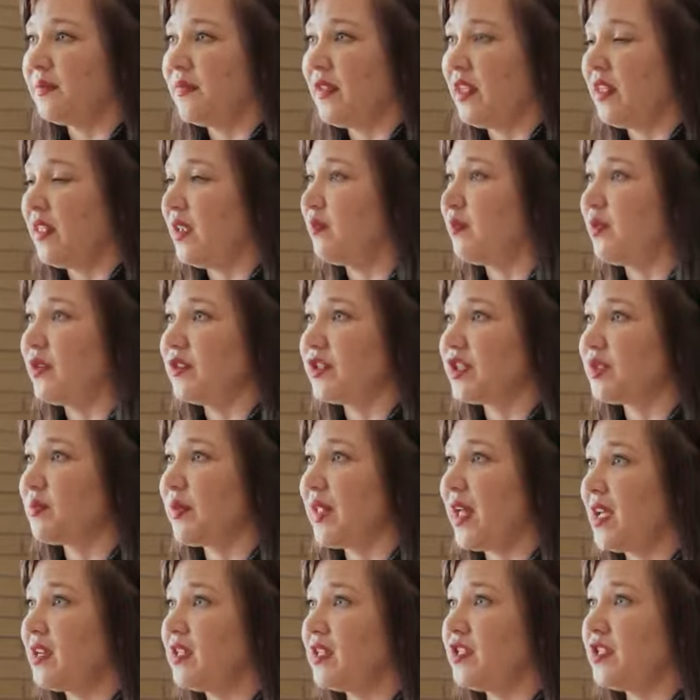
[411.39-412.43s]
and then we'll just
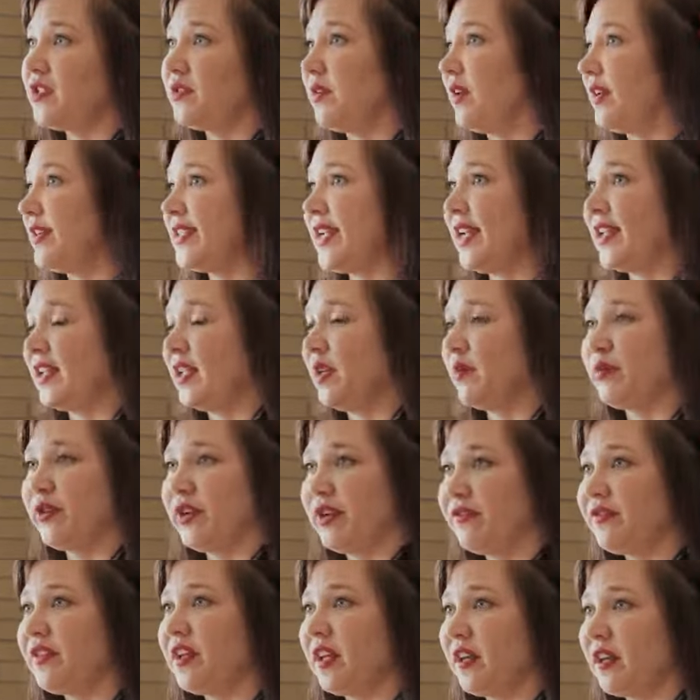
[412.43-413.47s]
plan to do a daily
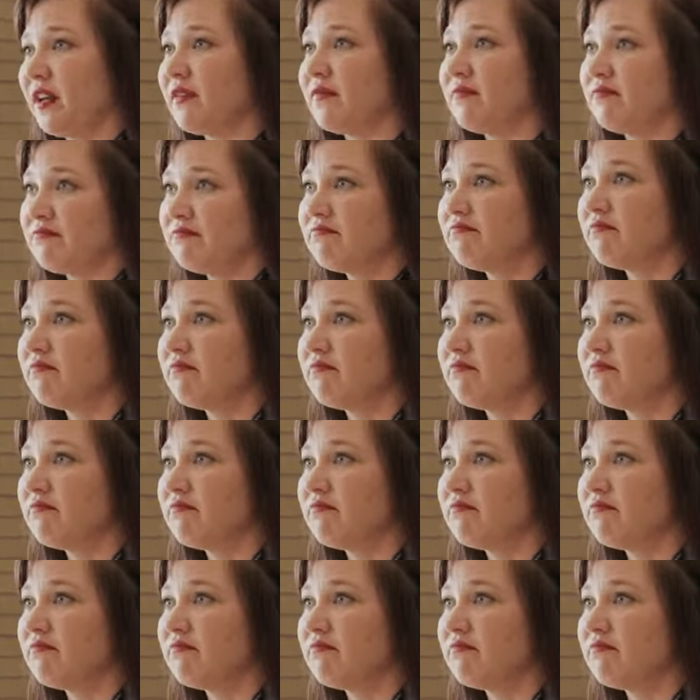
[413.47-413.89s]
briefing